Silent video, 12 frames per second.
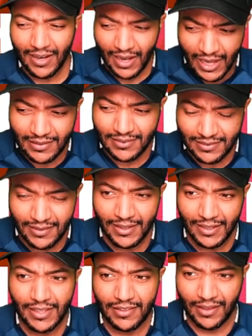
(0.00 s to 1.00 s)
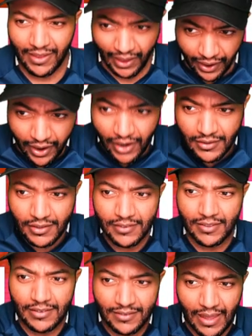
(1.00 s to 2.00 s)
constantly carrying
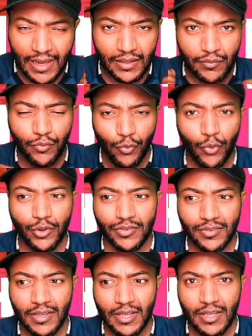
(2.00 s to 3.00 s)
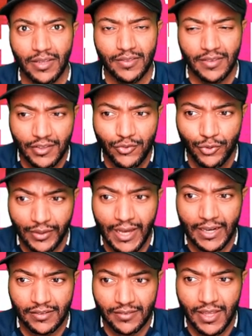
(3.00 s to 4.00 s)
this attacking force. This
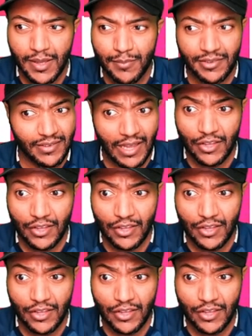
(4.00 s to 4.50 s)
United team is